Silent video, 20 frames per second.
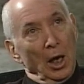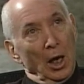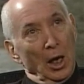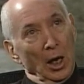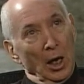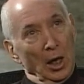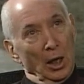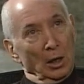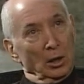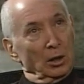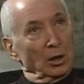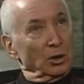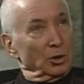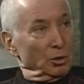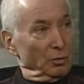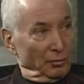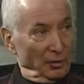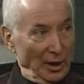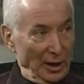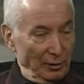And he
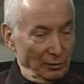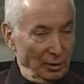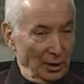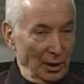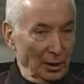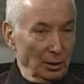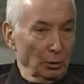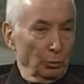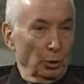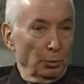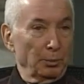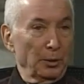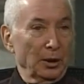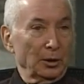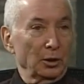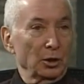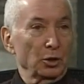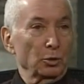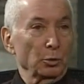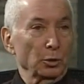survived that, and he went back
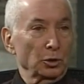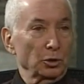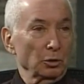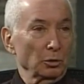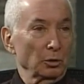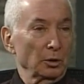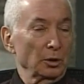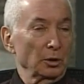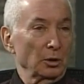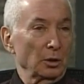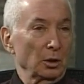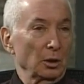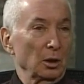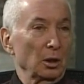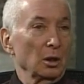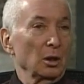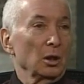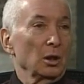to Switzerland, and